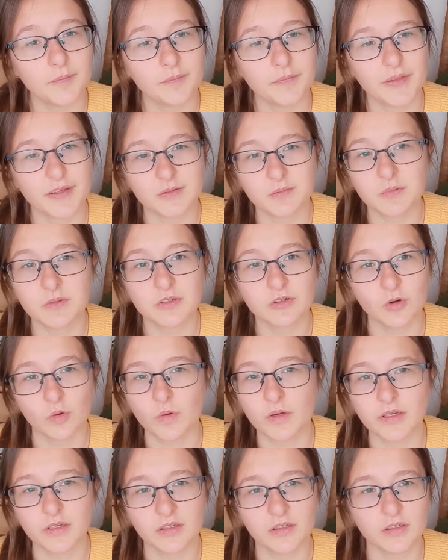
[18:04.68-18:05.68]
that's been
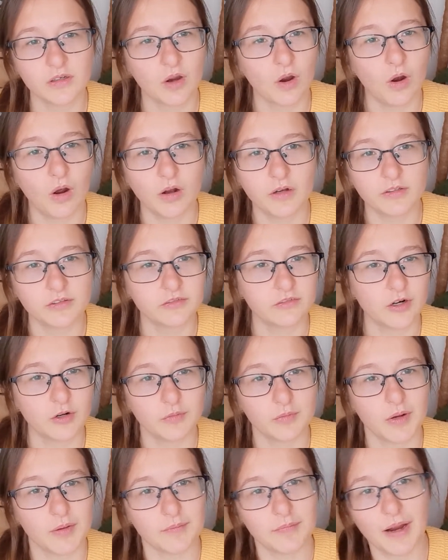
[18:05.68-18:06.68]
going on
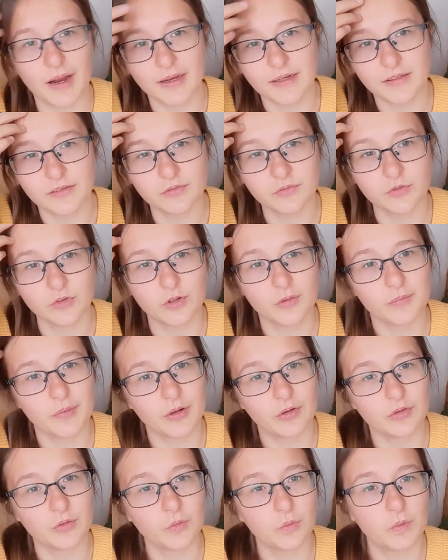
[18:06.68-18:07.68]
around my mind for
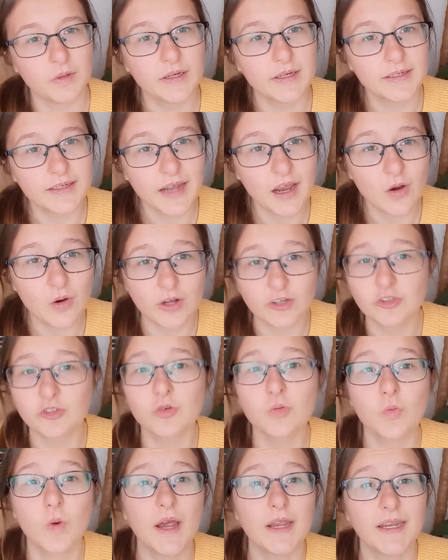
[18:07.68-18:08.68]
about a week now, I don't
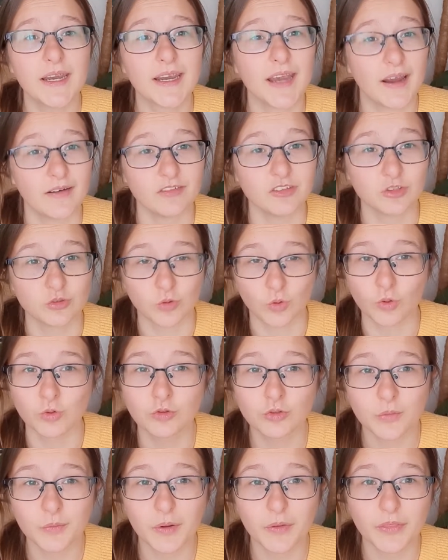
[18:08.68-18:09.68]
know why I haven't
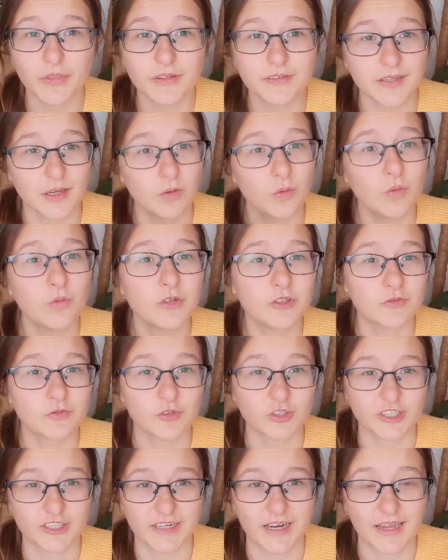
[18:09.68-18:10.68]
told you about this, I always
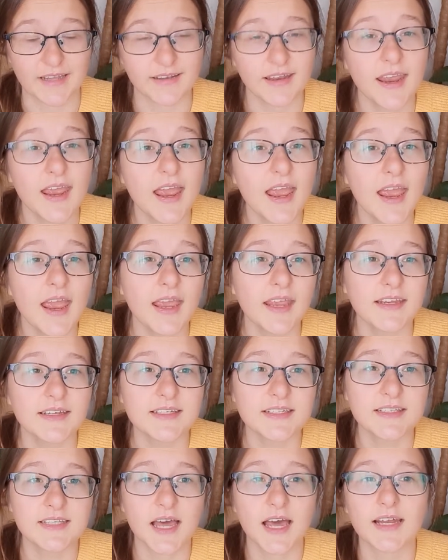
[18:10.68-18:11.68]
forget,
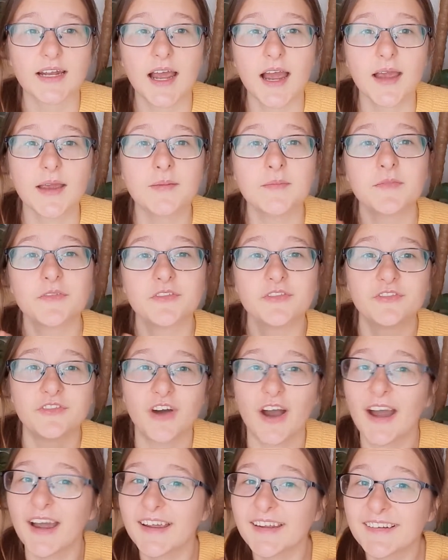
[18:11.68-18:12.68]
is that I'm
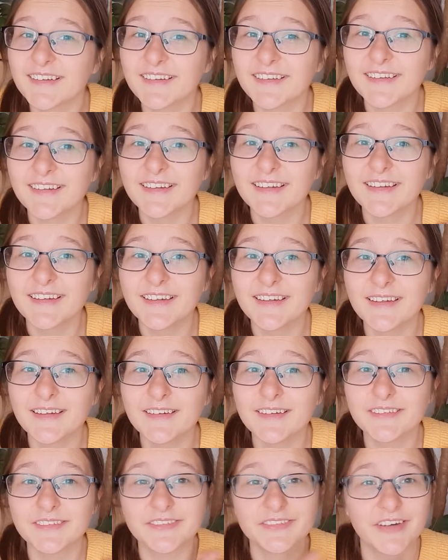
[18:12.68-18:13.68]

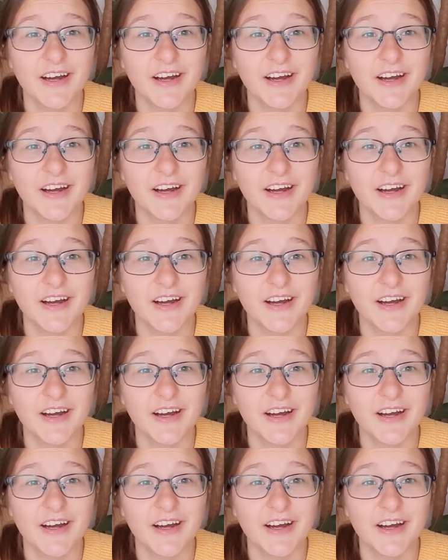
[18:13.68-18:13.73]
finally